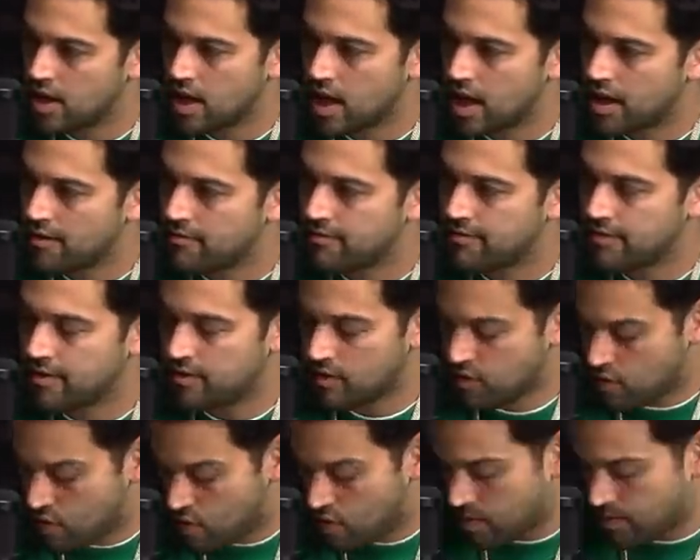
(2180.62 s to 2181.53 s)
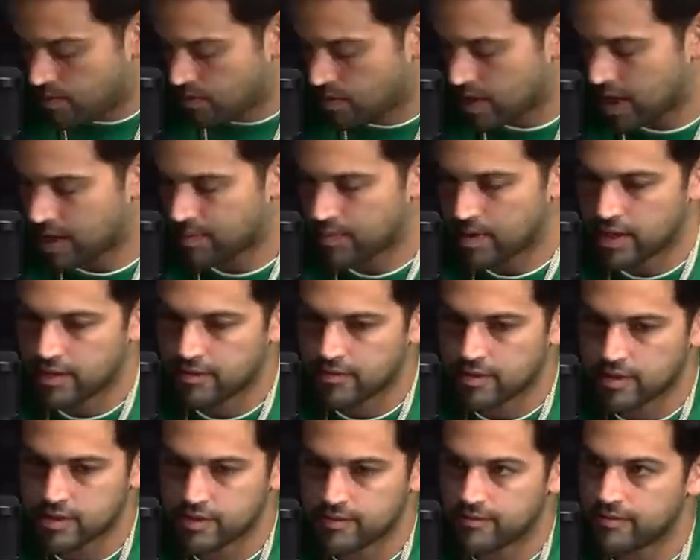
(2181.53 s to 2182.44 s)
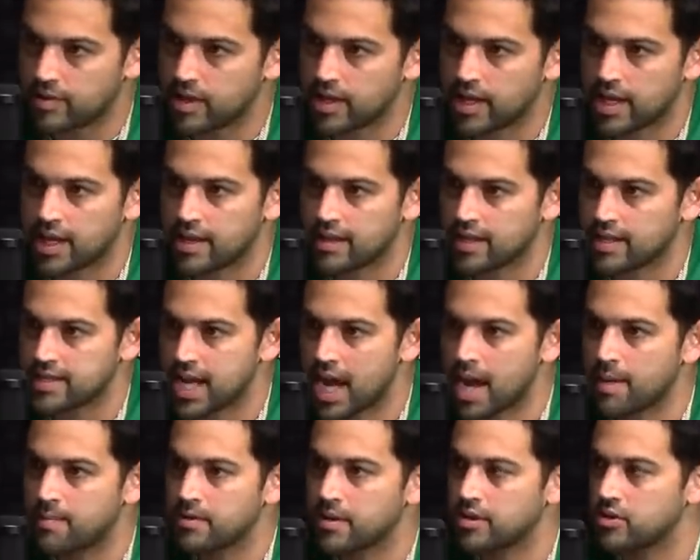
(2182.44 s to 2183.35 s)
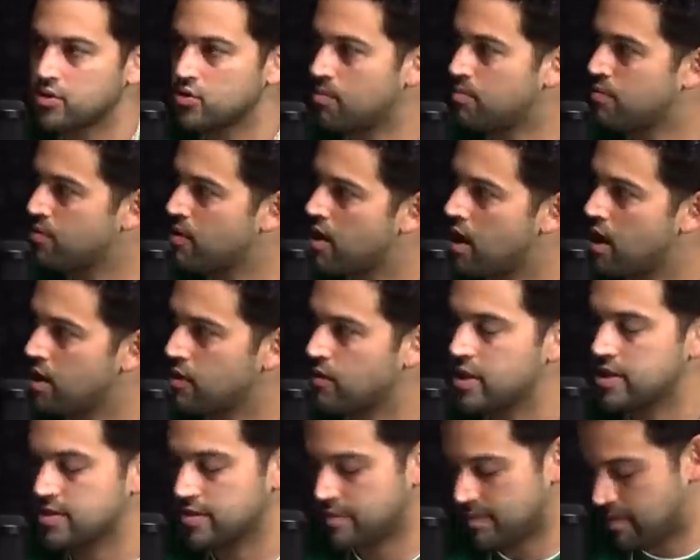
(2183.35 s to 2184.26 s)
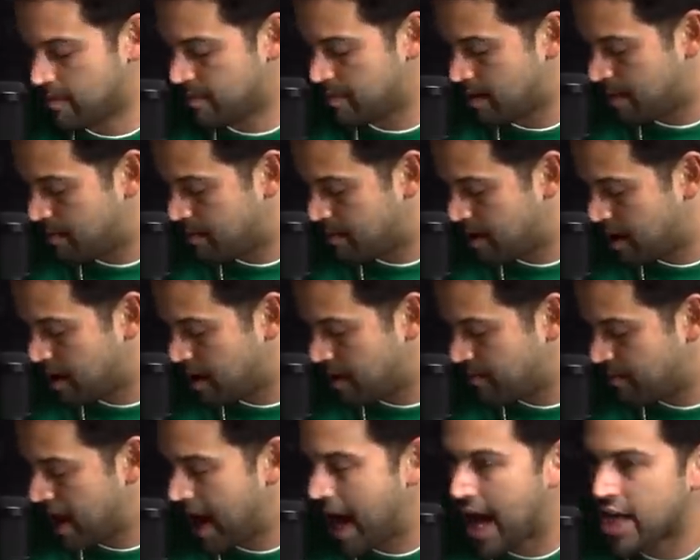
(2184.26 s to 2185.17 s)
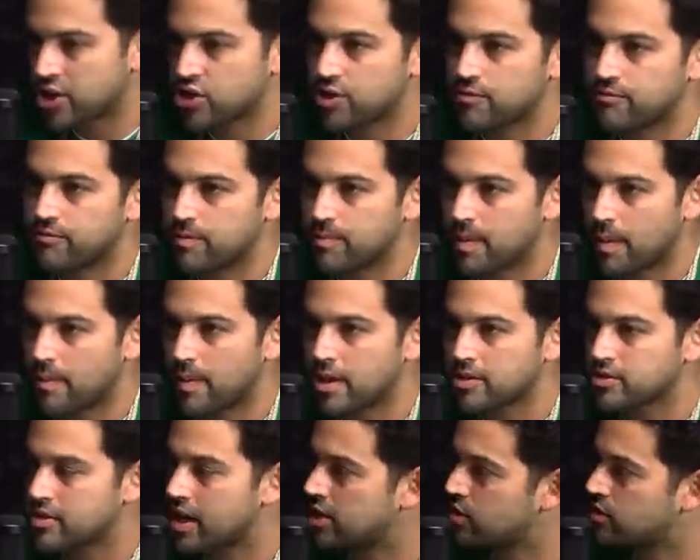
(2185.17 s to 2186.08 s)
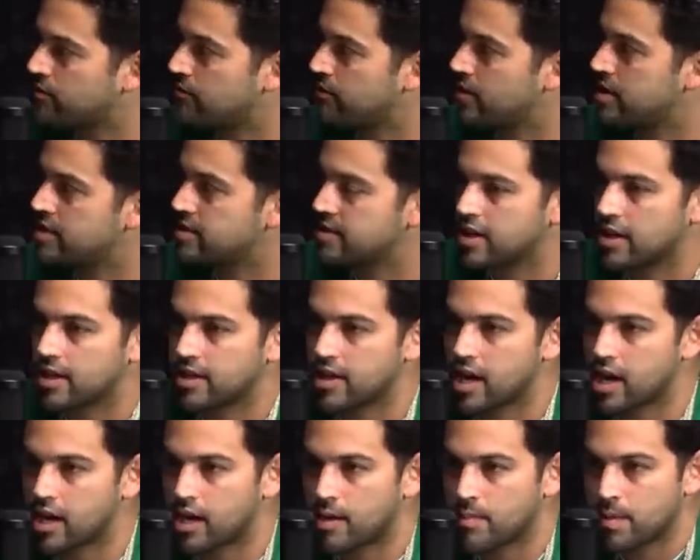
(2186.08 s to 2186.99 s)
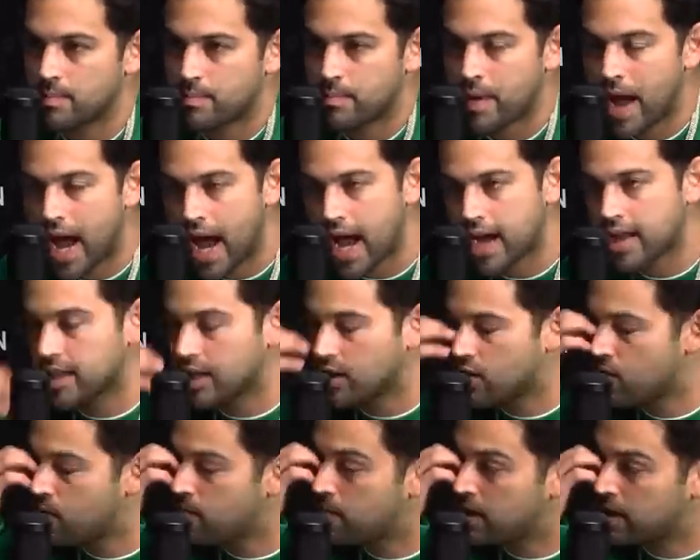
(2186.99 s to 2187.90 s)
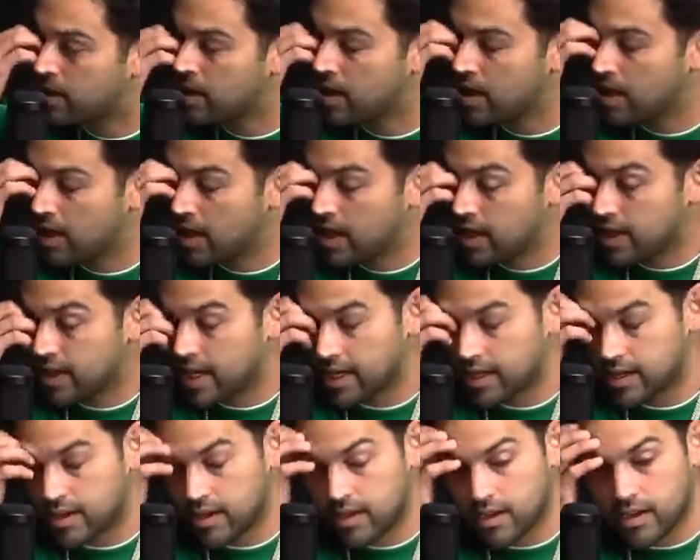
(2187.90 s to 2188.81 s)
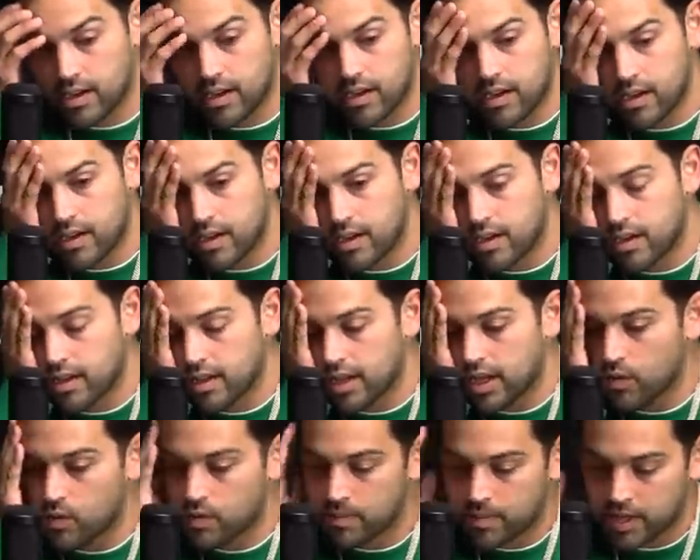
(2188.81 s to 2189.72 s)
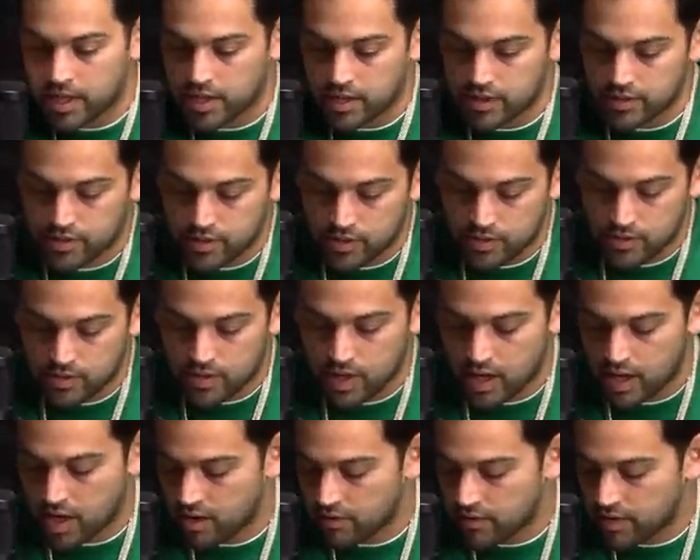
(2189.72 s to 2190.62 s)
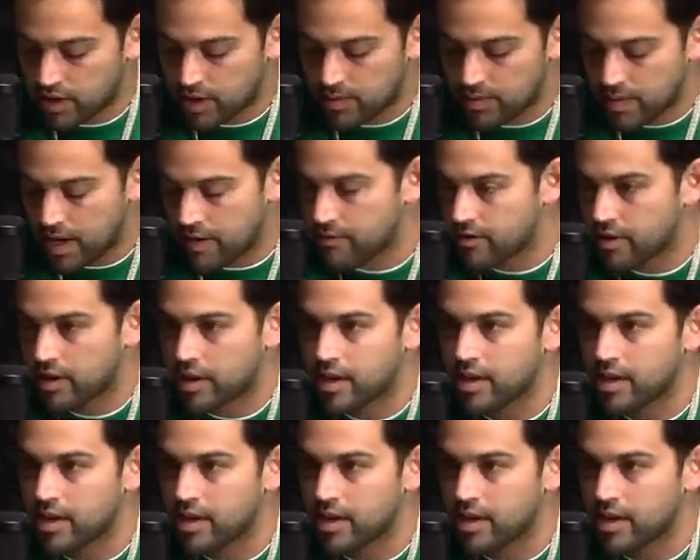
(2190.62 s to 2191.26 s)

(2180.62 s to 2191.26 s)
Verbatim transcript: I feel horrible. Like my knee doesn't feel like anything's happening. There's no progress. My, my, my atrophy, my muscle atrophy is not, not coming back. Like, oh my, like, like what am I gonna do? I don't think I'm ever. What are gonna...